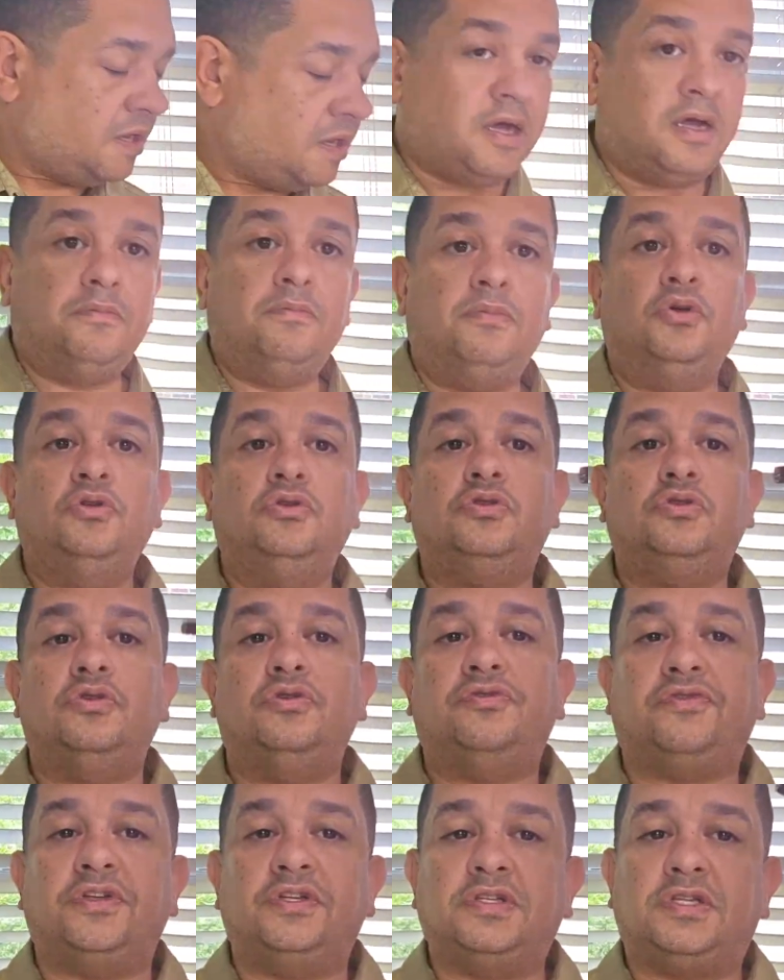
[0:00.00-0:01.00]
A
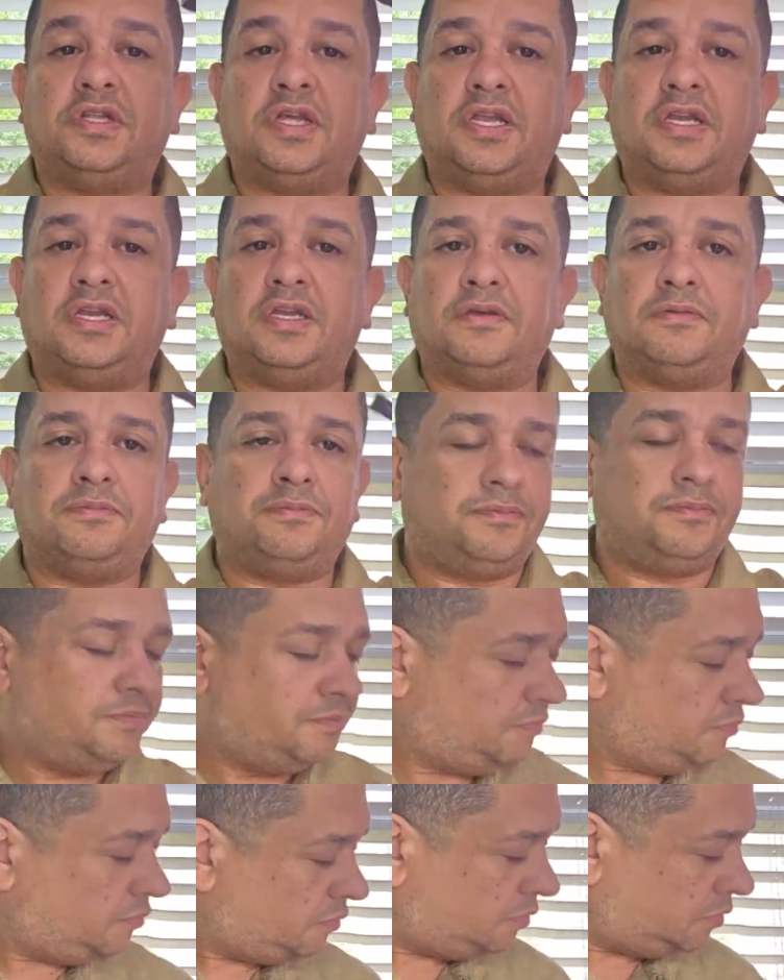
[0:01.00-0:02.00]
Bluetooth antenna,
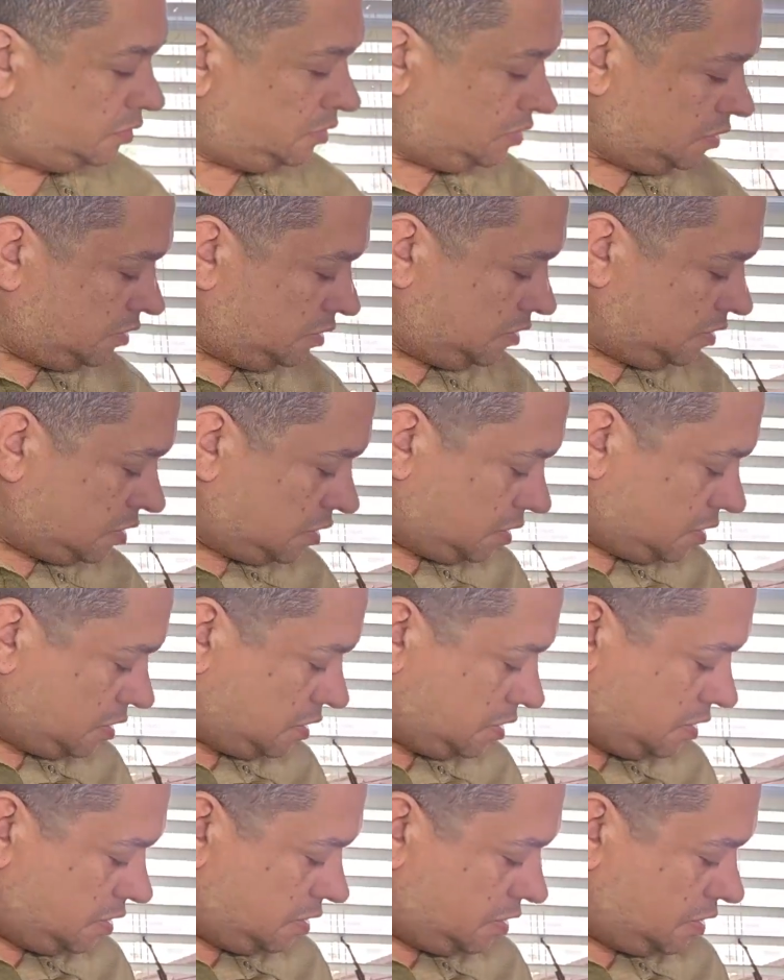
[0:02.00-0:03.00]

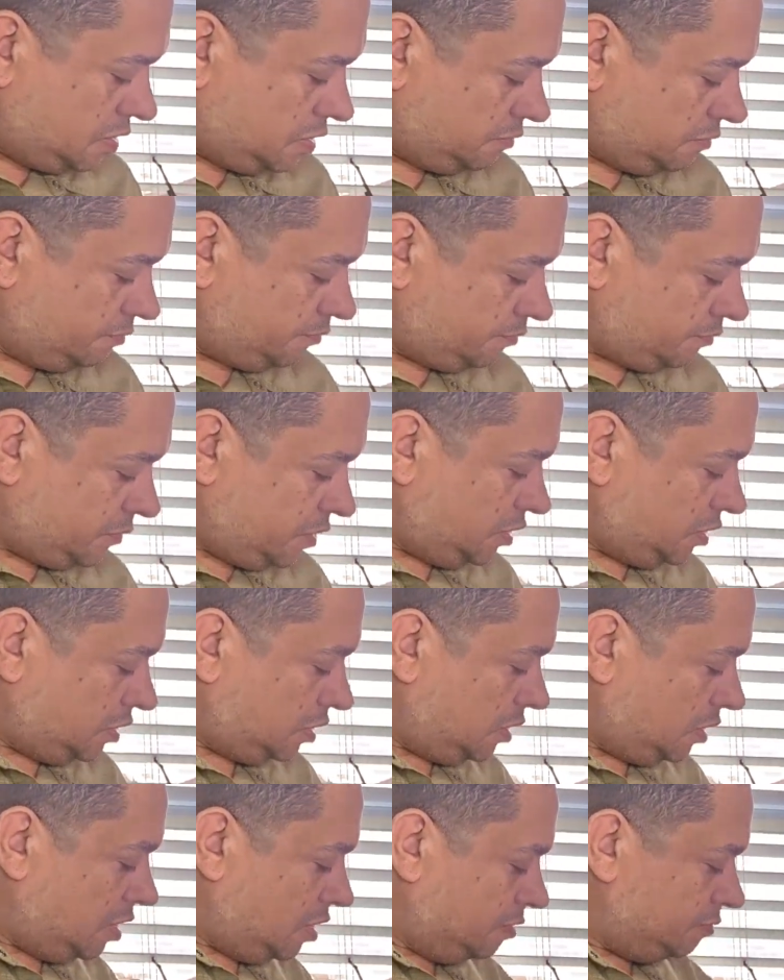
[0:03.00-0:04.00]
and it
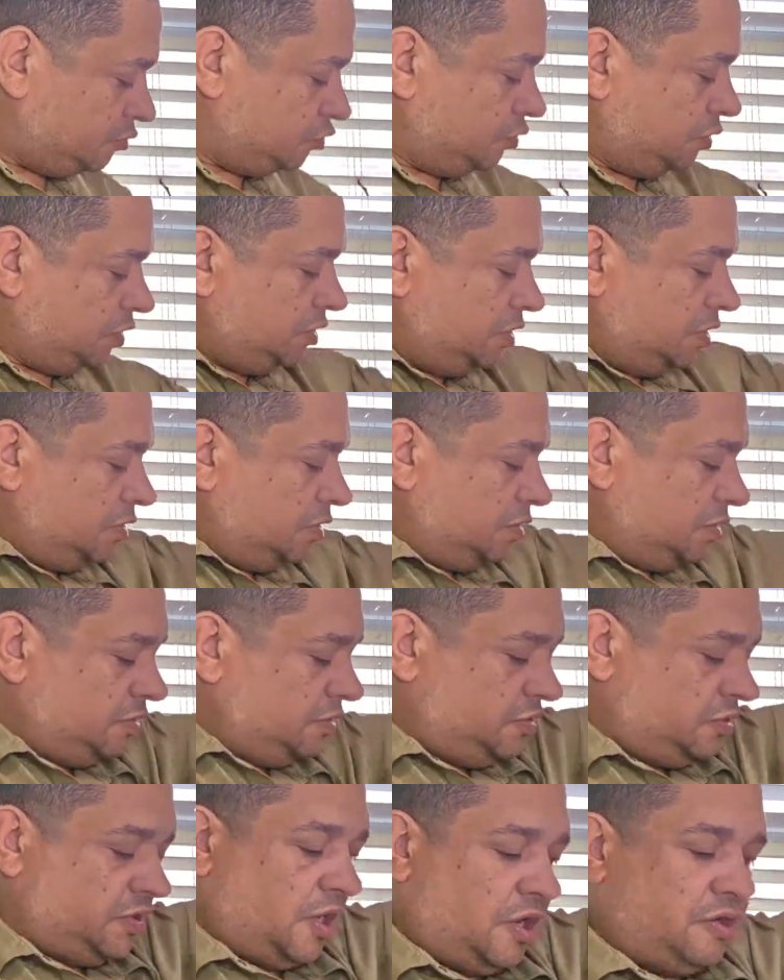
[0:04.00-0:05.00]
comes with the
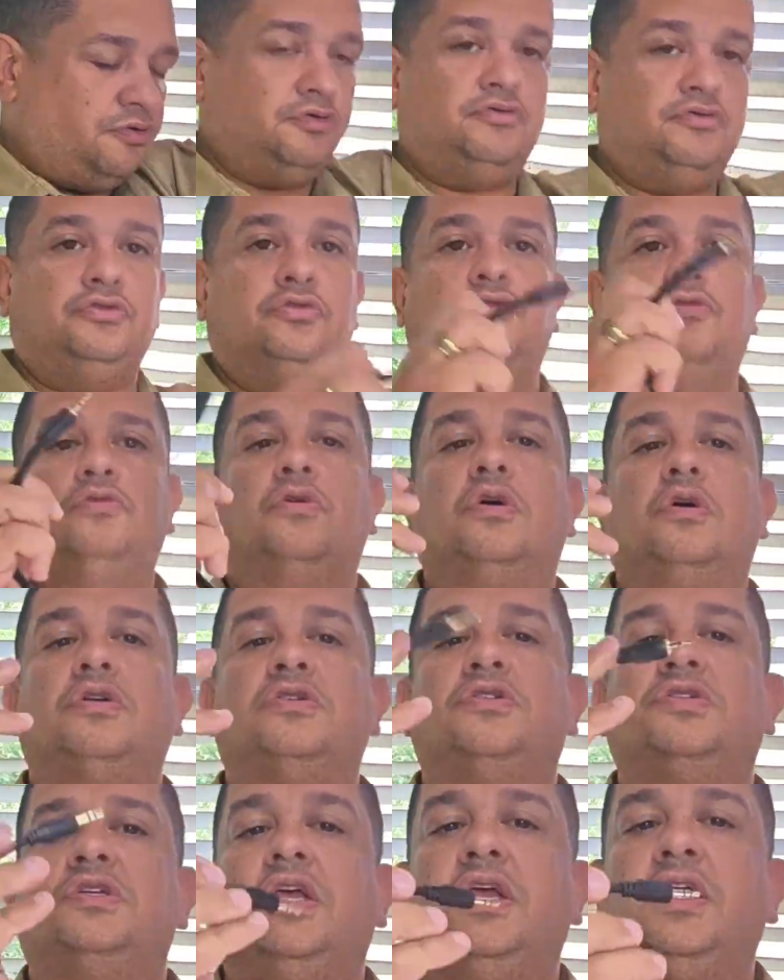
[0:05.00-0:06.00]
stereo 2
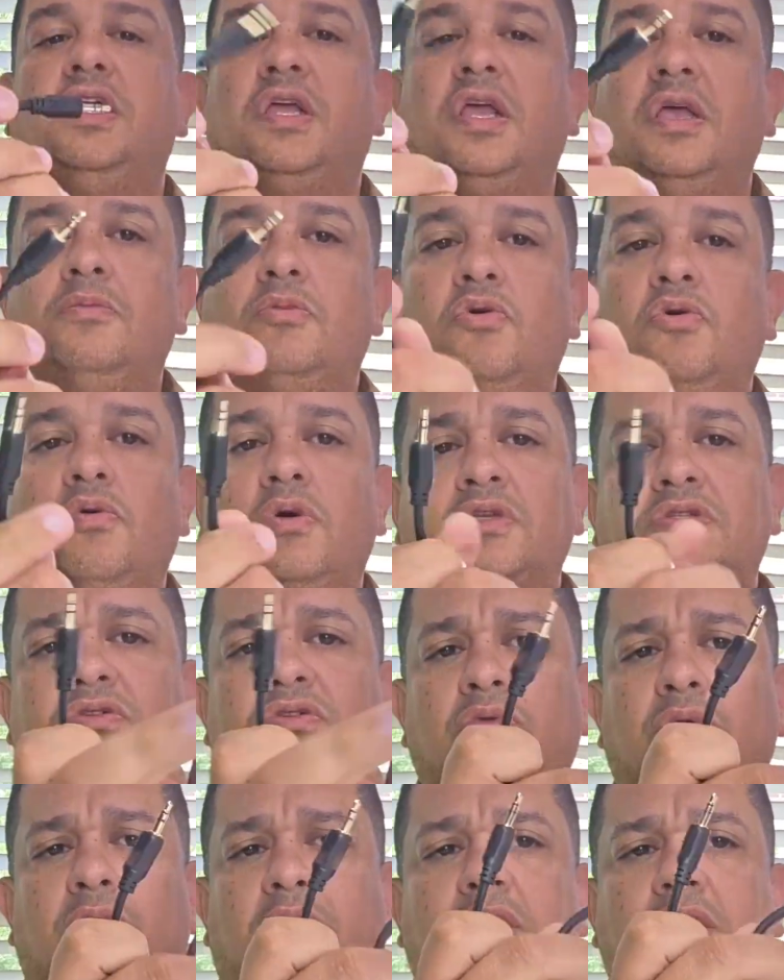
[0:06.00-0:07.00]
RCA cable. What's
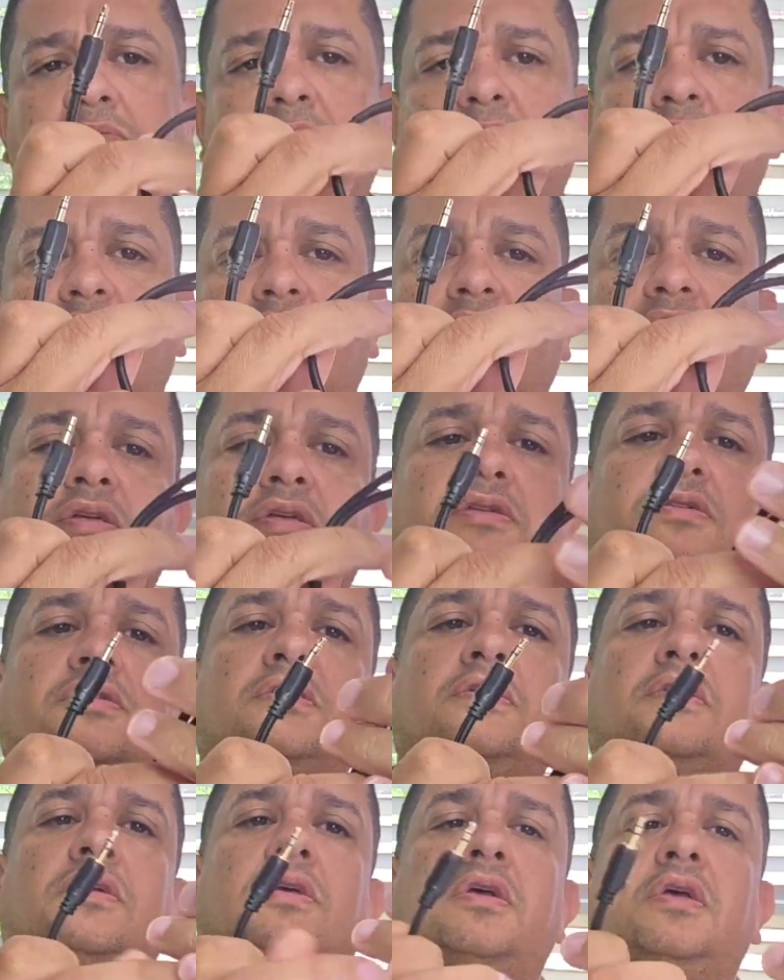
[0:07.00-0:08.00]
great because
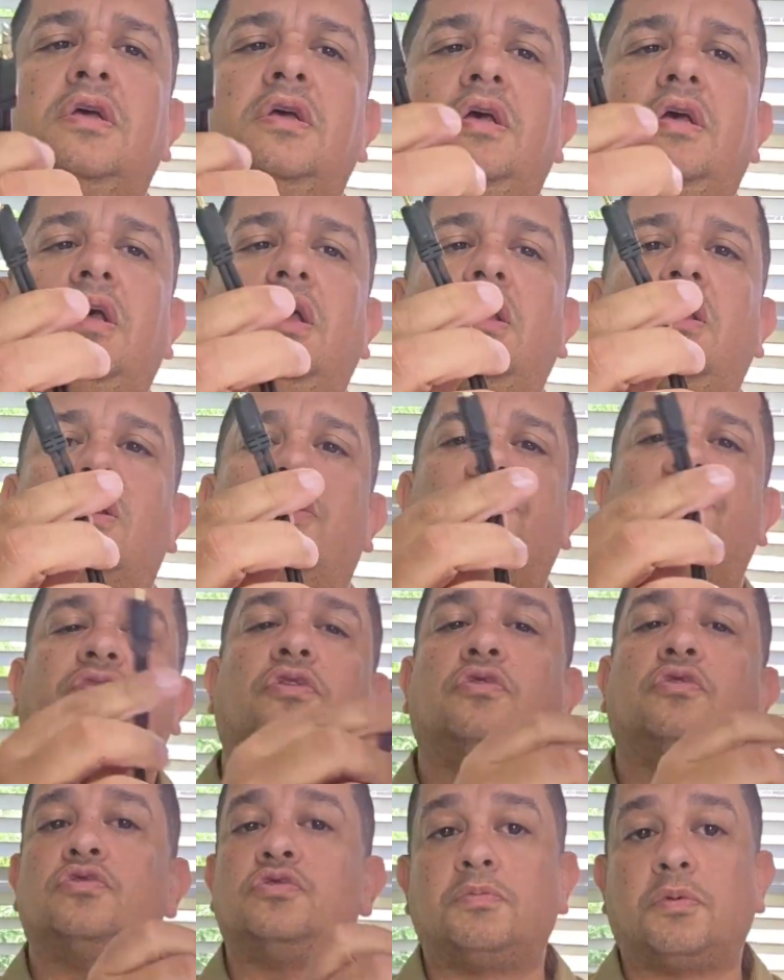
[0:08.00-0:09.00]
a lot of
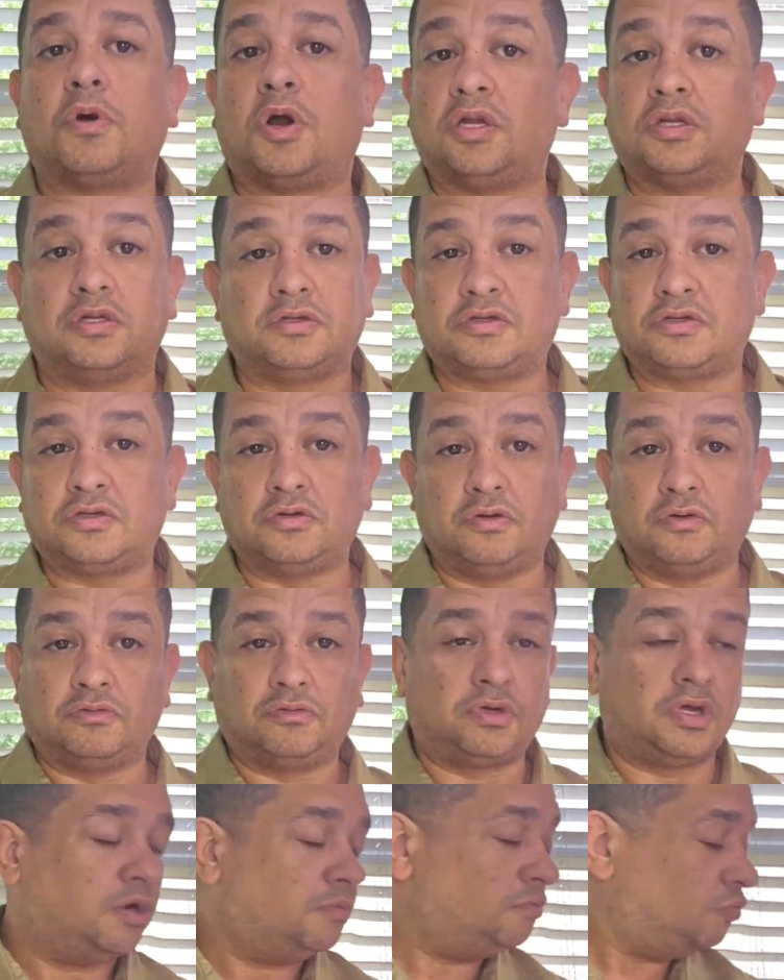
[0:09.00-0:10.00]
those products
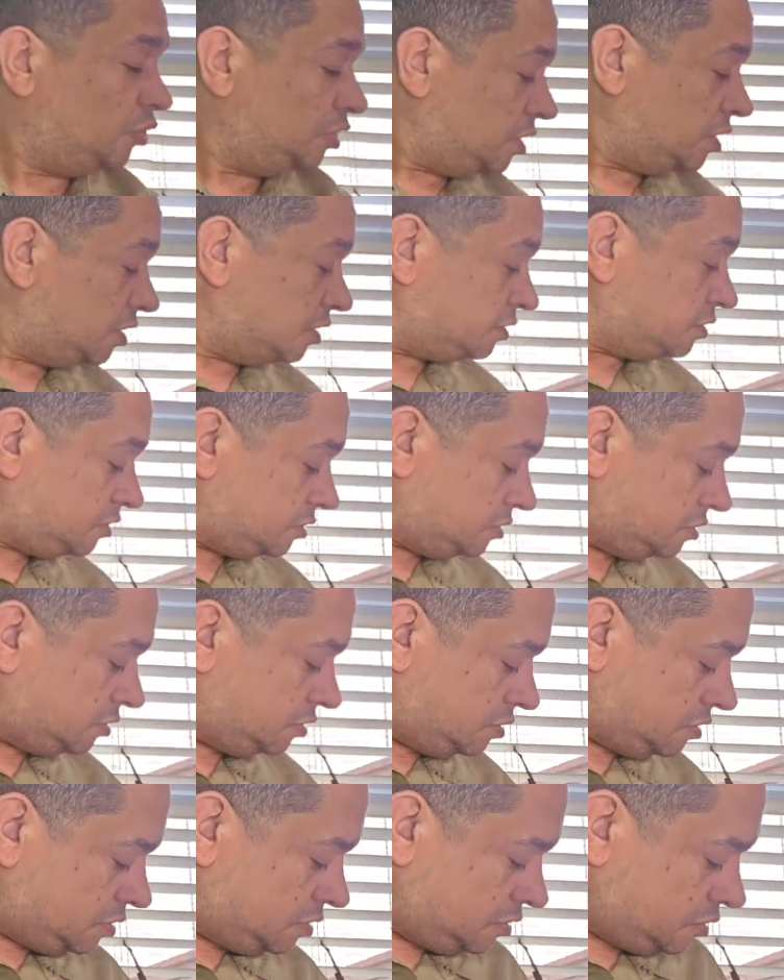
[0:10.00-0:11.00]
don't come with this.
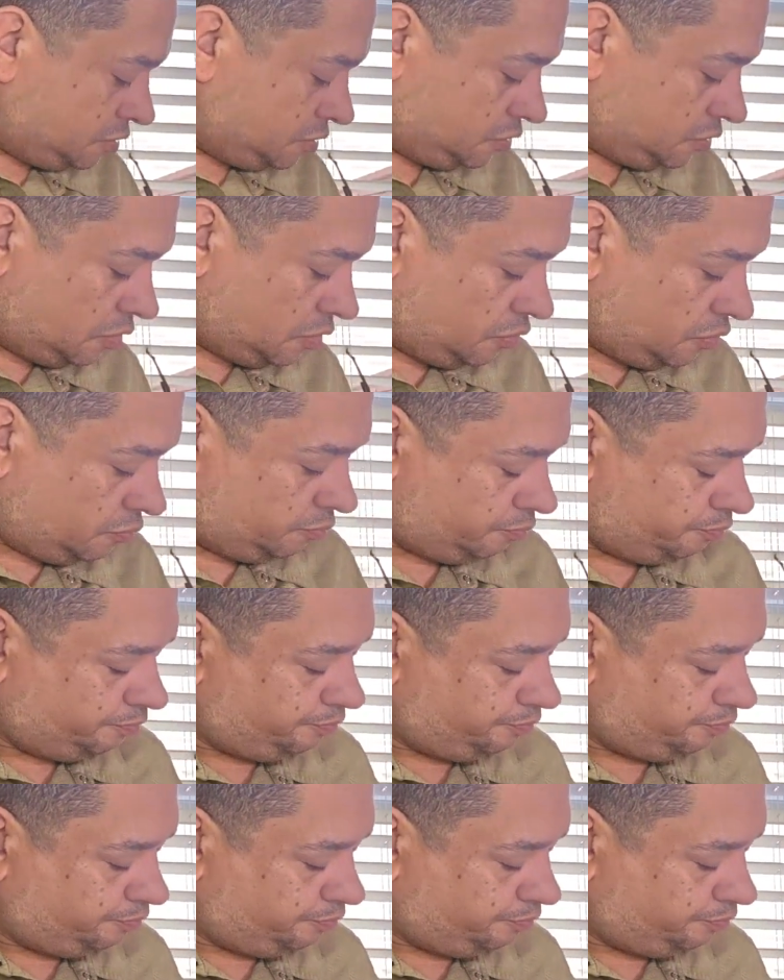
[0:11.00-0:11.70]
So